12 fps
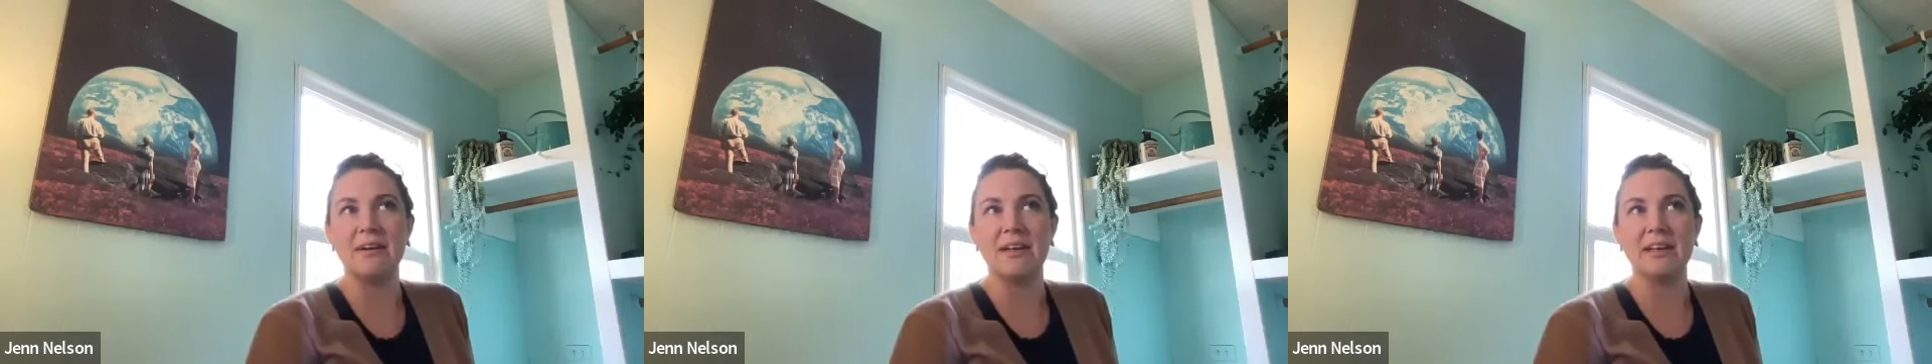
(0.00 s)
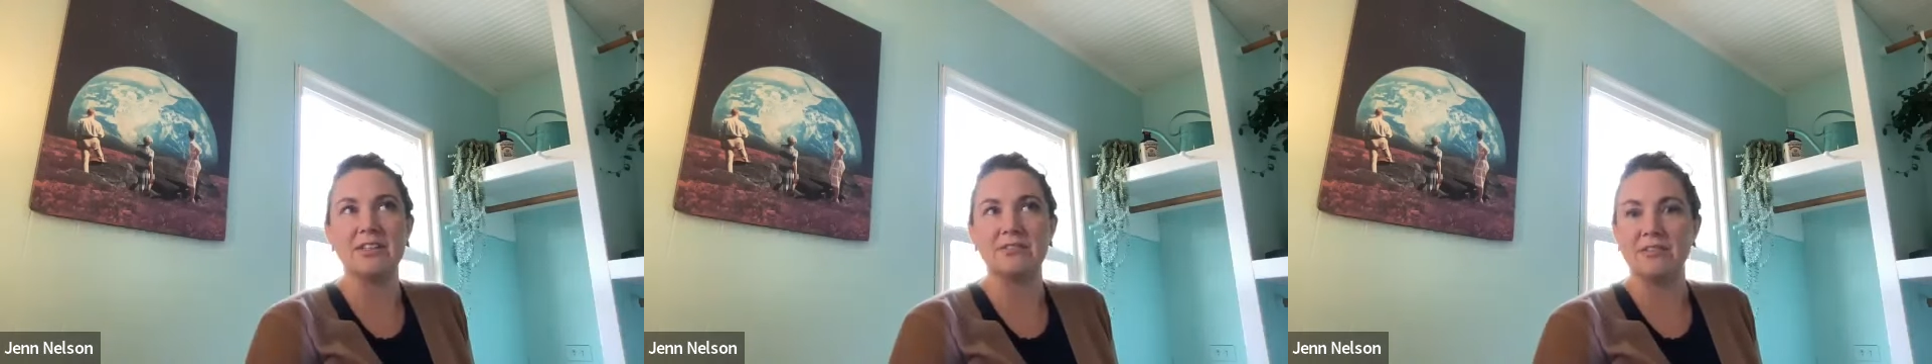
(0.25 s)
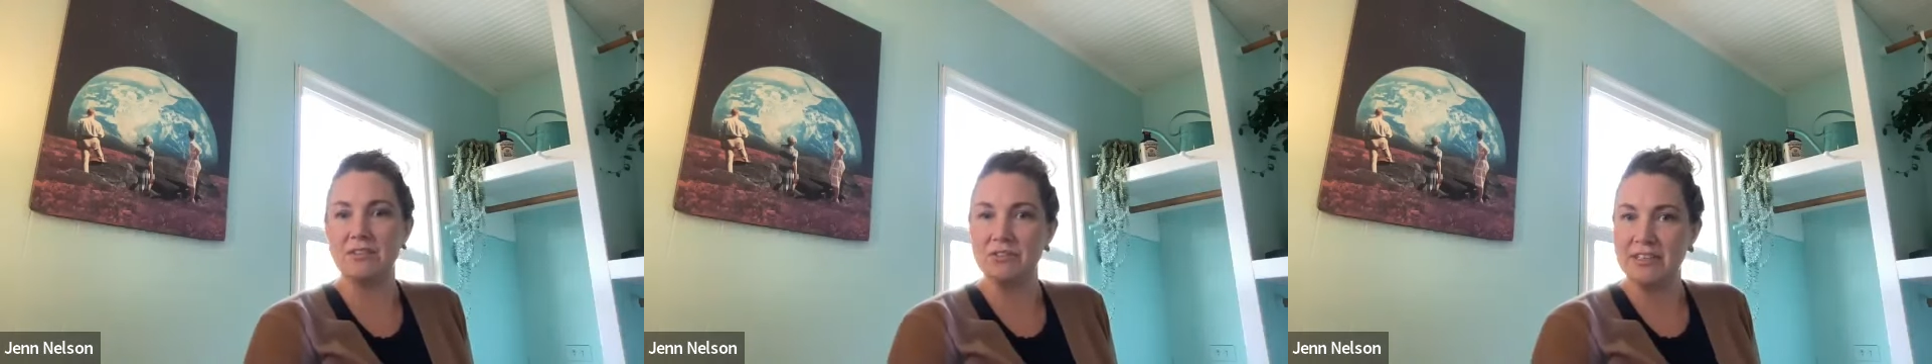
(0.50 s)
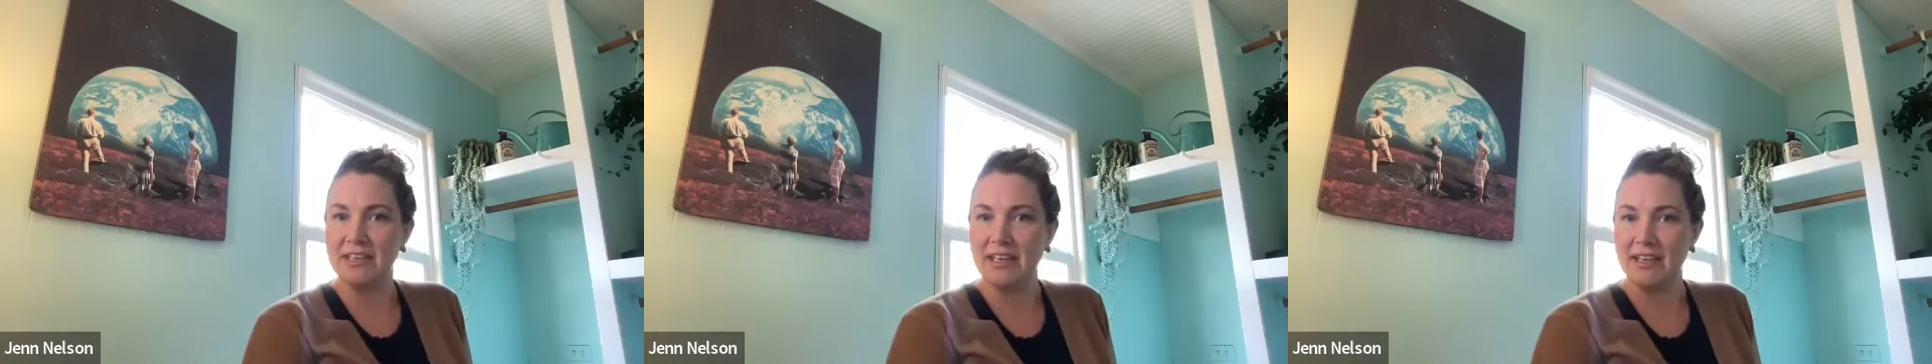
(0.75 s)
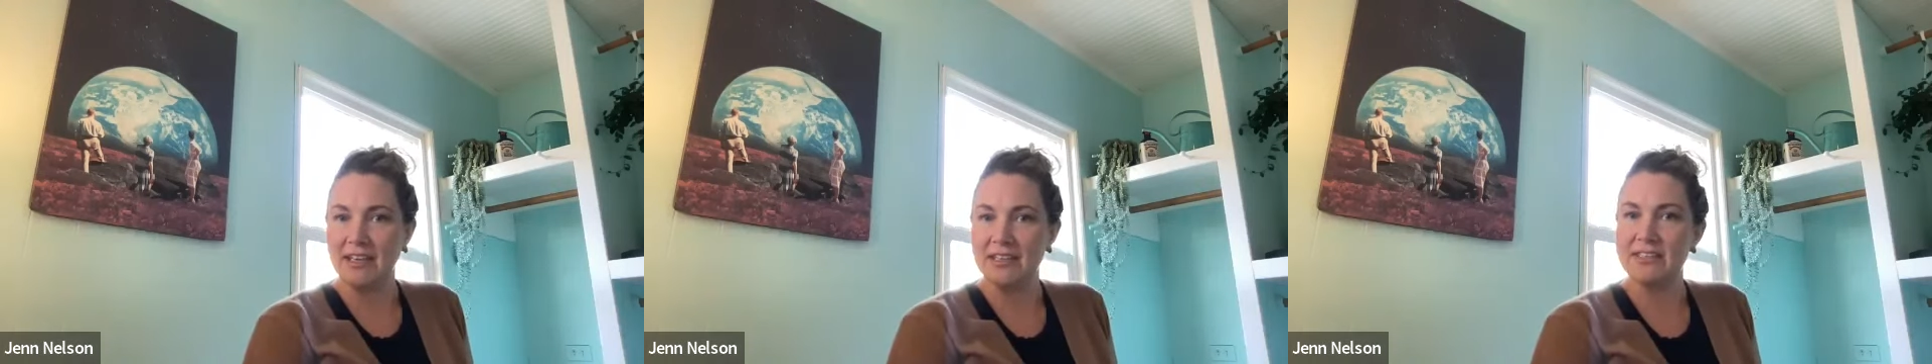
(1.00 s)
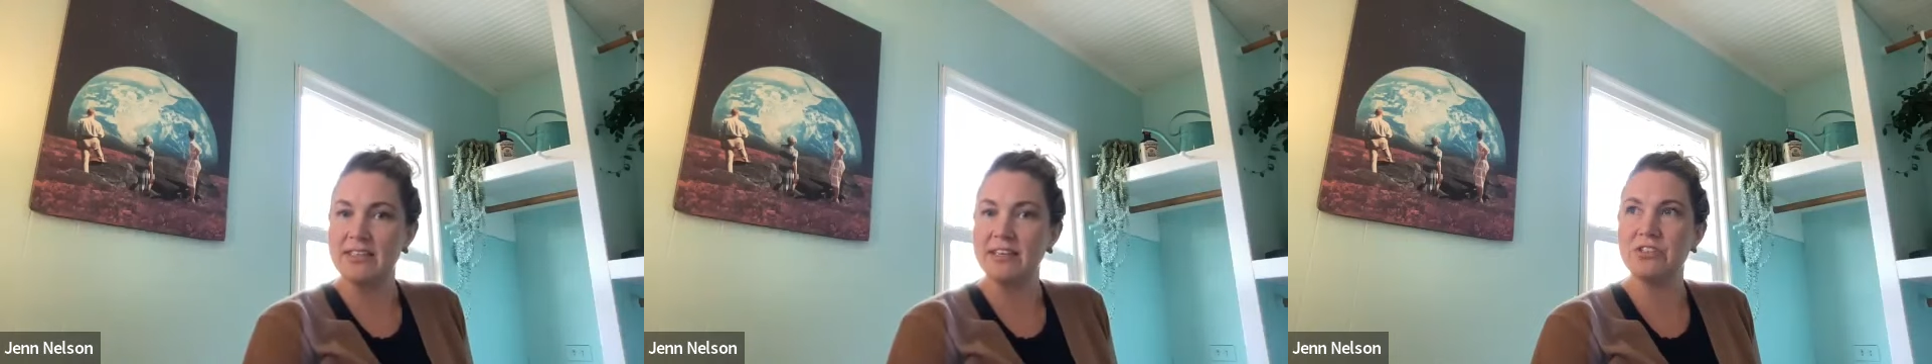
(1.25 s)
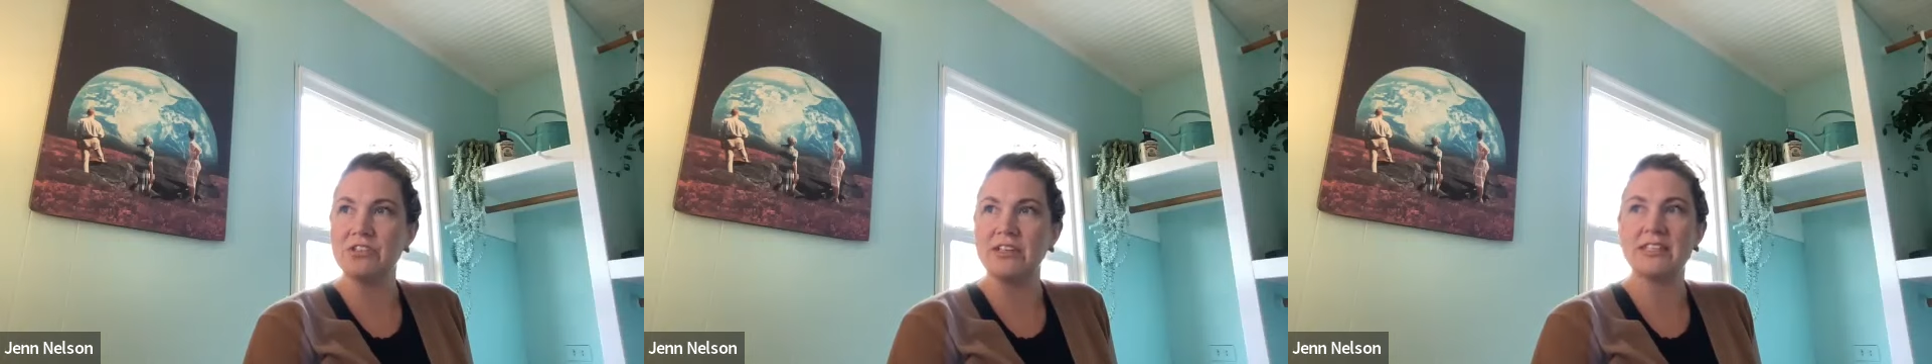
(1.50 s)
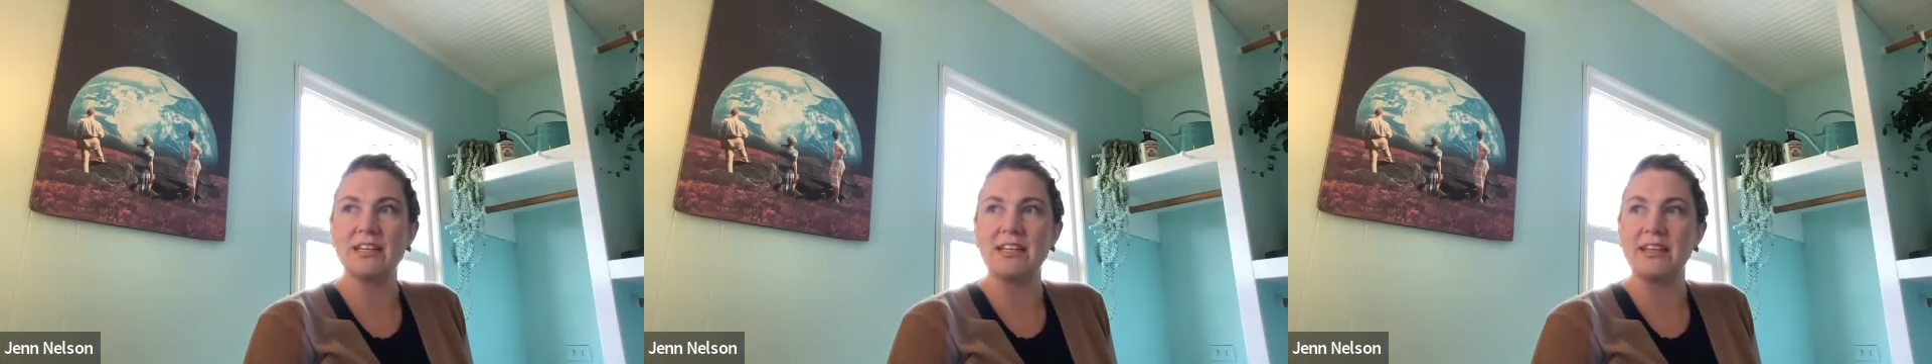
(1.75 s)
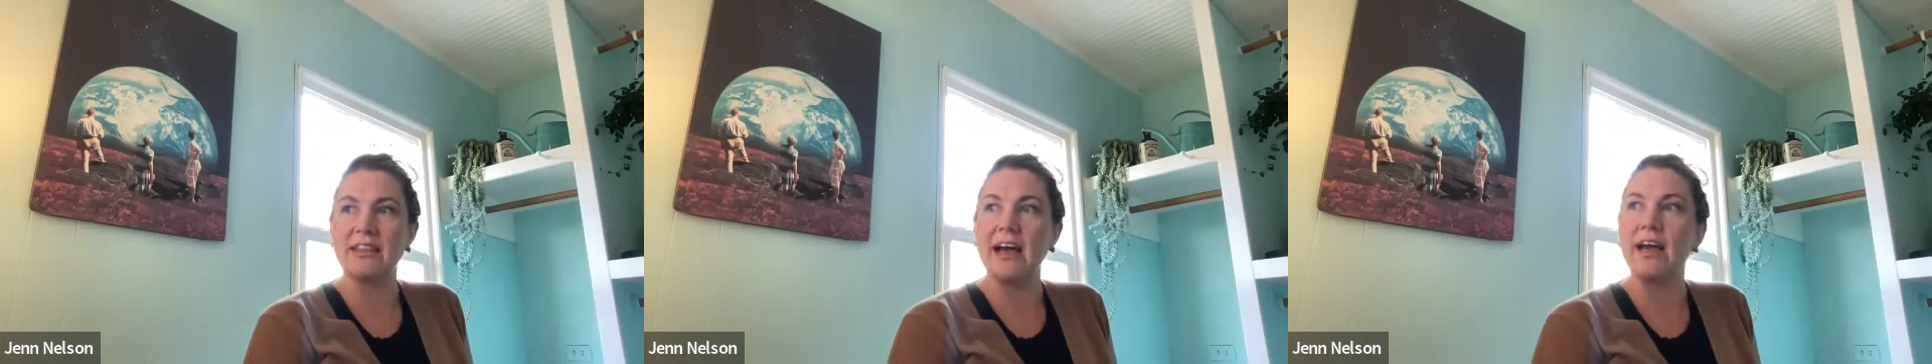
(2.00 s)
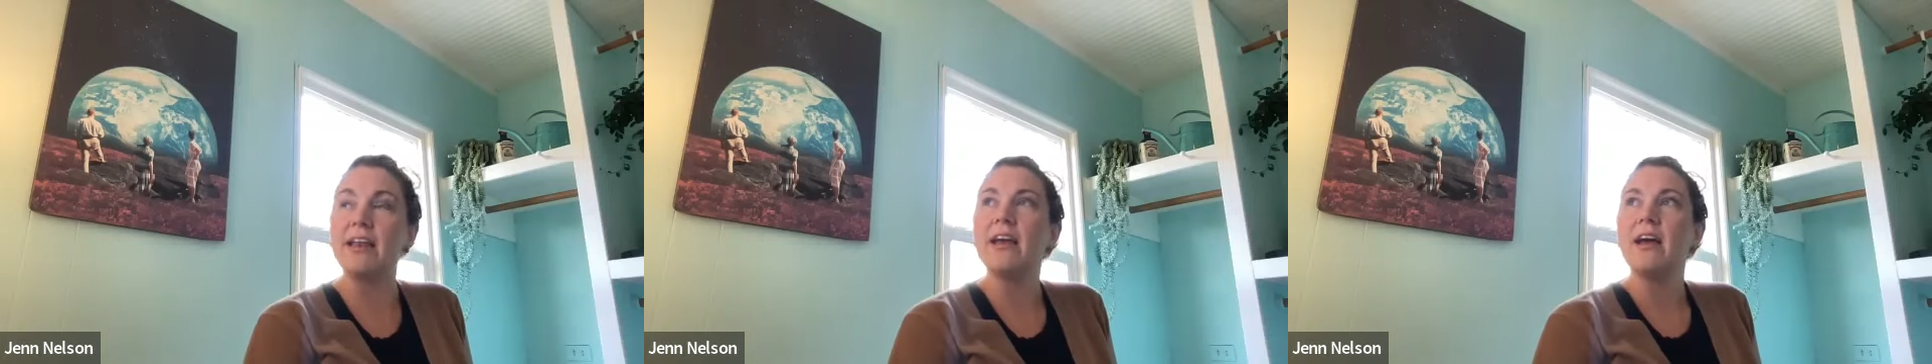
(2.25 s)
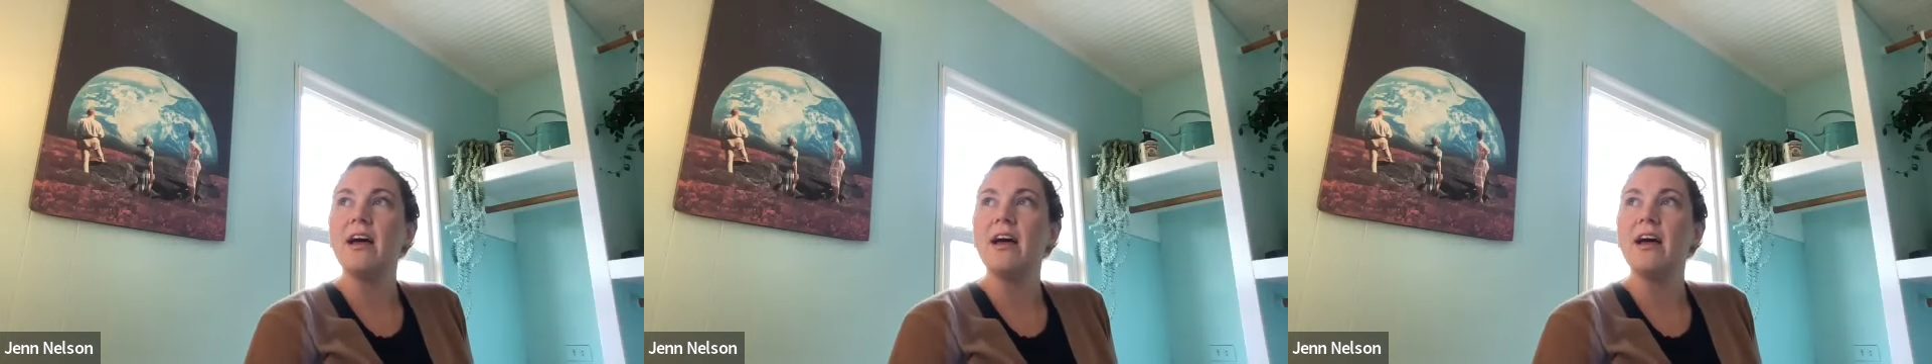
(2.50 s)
my history of drinking is interesting. Mm-hmm. That